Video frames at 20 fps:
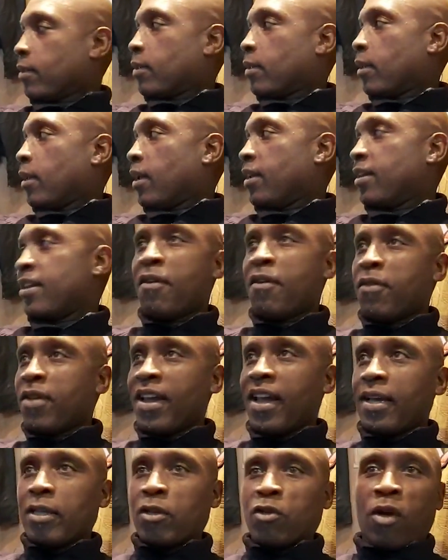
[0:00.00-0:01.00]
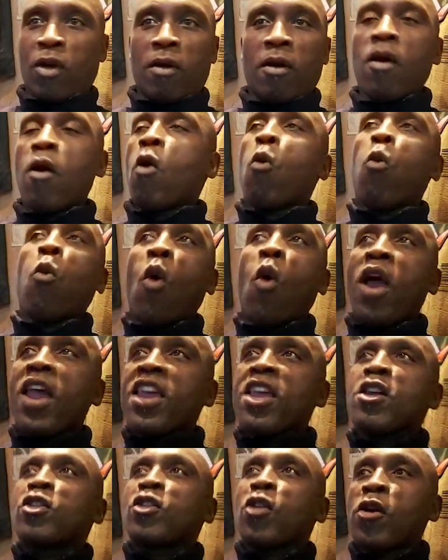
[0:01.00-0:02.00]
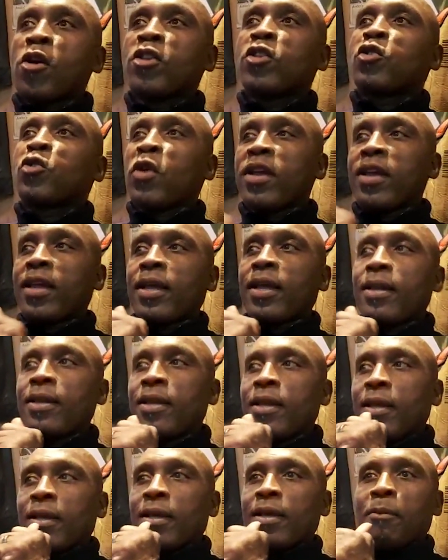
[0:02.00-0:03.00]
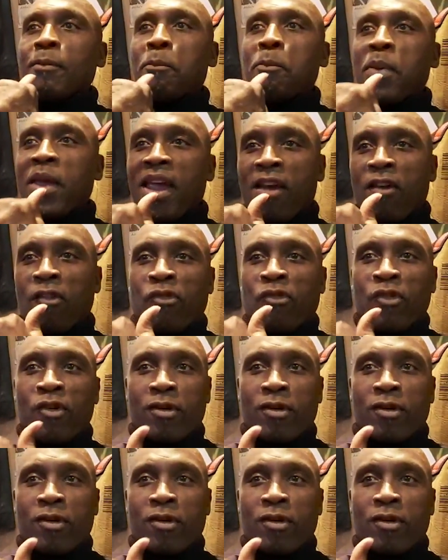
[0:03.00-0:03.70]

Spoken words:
He never gets drunk. What are you doing drinking beer through?